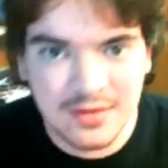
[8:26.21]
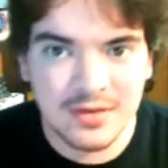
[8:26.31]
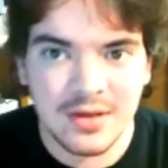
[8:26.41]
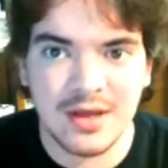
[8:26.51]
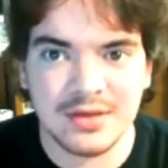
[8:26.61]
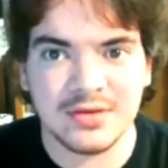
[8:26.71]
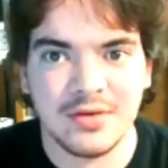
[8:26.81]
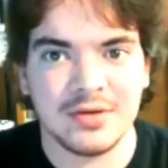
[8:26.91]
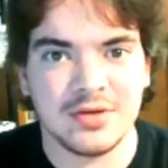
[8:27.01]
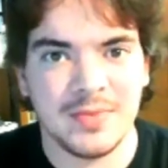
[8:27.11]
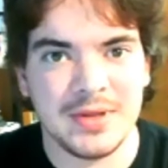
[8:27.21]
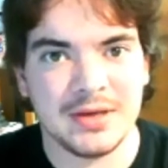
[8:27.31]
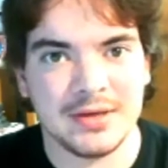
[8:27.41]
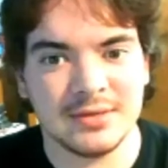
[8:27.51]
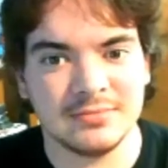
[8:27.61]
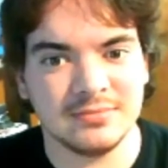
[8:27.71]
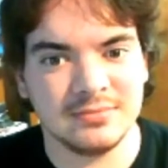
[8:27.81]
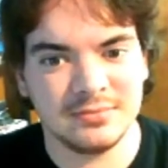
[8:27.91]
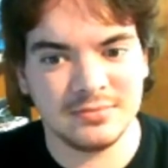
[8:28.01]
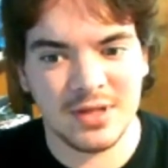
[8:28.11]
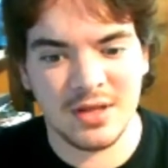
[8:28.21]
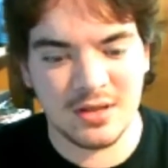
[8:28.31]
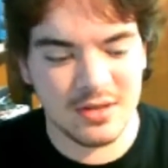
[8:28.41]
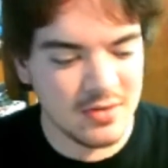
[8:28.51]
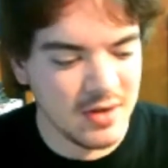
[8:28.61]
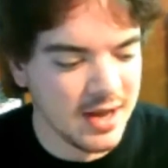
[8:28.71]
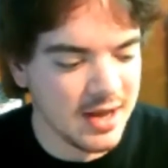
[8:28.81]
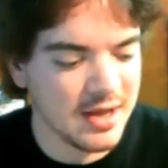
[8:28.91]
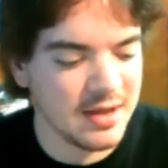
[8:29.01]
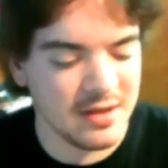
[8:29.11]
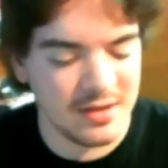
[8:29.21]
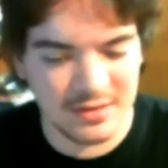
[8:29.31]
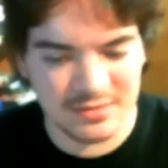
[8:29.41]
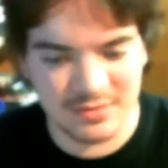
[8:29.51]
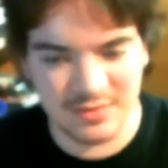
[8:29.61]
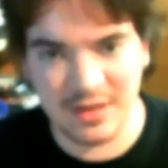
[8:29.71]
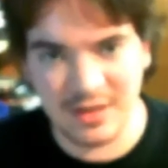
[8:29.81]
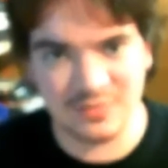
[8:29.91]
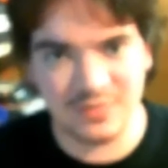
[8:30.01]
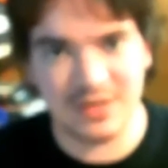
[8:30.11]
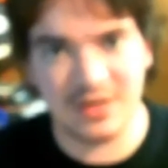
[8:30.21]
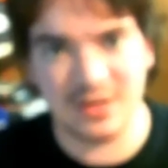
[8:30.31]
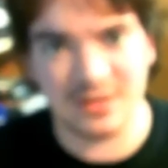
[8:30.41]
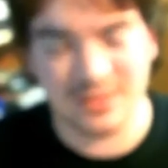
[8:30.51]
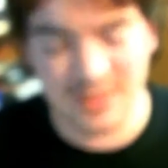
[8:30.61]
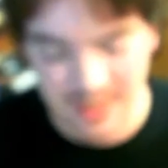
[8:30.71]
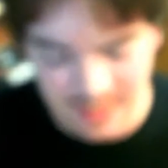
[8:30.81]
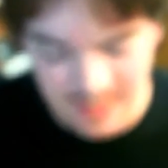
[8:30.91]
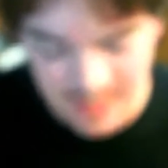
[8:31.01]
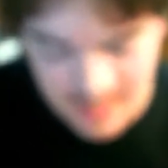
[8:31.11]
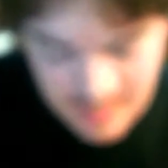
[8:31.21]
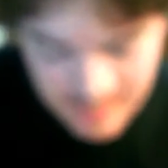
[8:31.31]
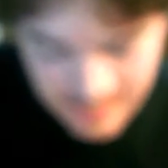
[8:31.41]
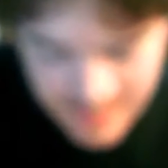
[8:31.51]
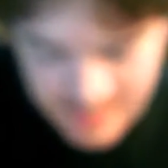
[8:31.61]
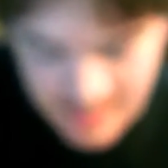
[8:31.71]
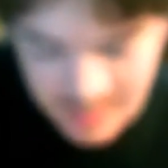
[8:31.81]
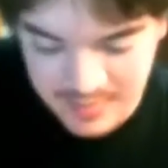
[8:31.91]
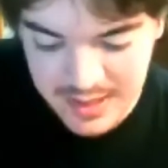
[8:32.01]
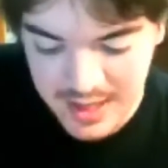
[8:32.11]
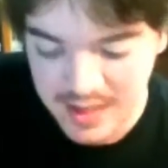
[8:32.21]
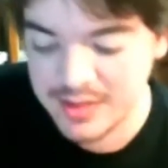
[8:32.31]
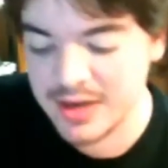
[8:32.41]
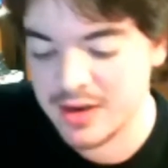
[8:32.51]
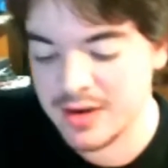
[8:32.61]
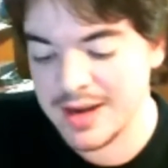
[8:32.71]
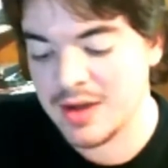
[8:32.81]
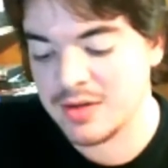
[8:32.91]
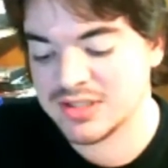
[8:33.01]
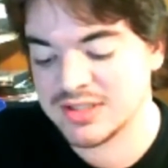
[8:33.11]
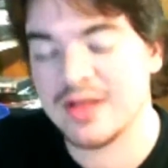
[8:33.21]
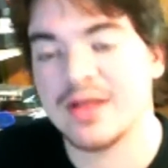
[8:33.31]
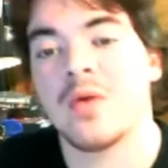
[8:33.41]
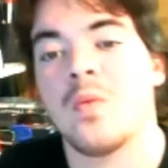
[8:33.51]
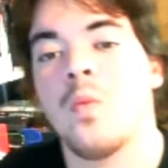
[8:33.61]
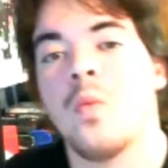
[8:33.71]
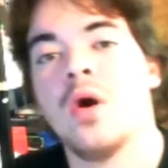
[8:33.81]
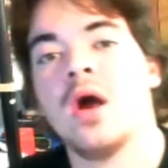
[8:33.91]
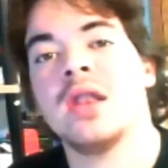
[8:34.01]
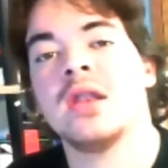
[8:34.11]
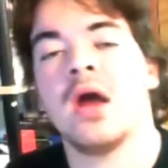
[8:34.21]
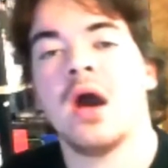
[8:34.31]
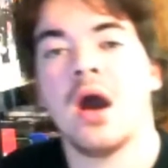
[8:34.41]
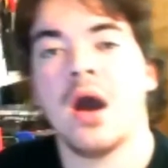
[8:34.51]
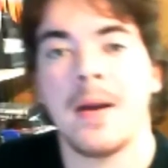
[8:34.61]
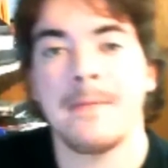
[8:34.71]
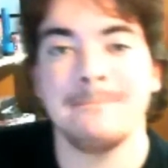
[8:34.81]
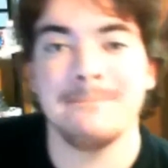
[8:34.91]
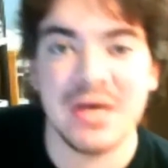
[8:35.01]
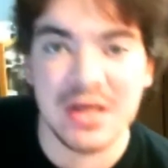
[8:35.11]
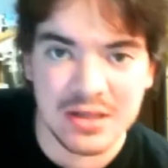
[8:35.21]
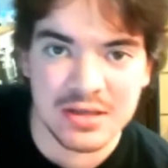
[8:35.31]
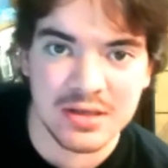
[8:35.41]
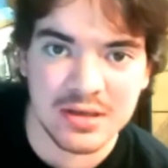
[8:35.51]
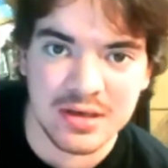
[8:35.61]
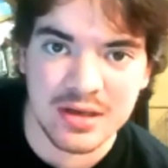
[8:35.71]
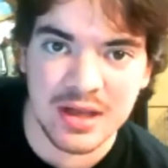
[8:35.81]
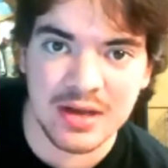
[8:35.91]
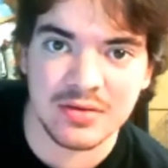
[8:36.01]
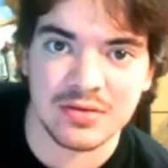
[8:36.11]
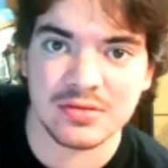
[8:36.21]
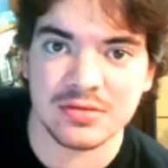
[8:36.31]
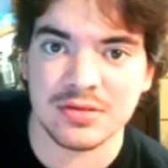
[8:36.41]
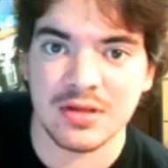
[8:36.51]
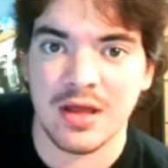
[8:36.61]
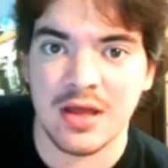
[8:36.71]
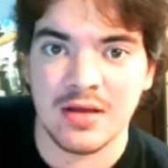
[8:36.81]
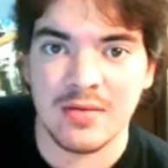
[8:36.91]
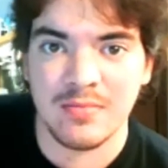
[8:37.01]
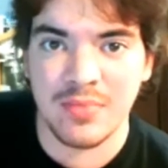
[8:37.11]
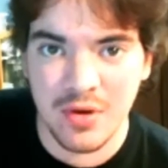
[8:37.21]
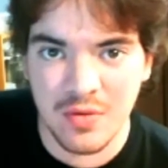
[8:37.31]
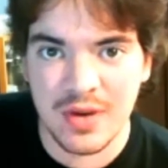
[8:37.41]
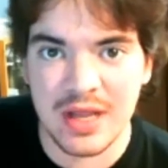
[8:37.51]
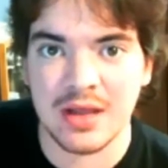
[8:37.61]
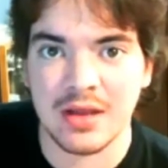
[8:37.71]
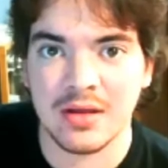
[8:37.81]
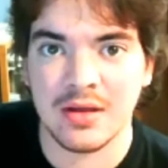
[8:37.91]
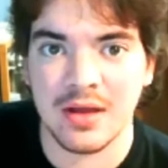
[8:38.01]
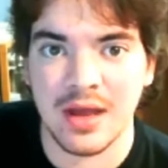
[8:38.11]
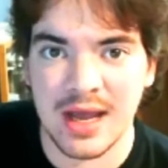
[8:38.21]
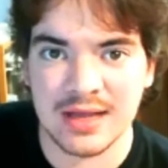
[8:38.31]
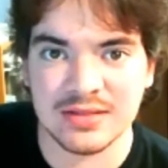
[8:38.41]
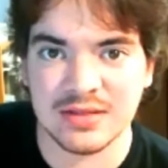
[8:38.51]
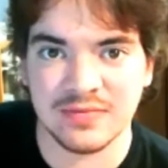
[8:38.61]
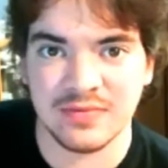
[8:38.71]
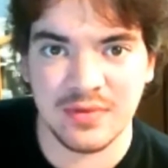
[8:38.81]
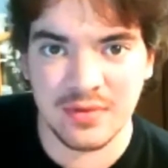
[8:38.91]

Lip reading: it's going to be a little high, as we all can say. But yeah, they are now selling 1 million Kindles per week as of